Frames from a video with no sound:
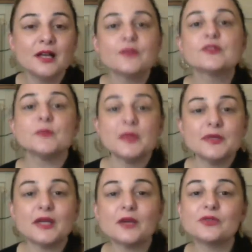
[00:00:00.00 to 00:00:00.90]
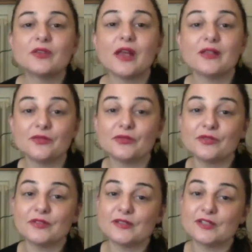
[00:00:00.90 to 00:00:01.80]
So maybe I could take
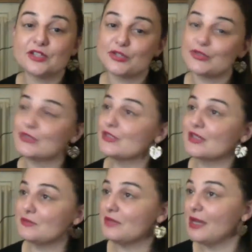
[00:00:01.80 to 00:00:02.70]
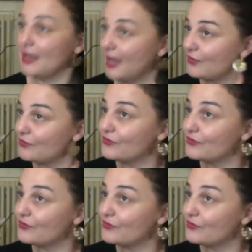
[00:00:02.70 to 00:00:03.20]
different decisions in my life.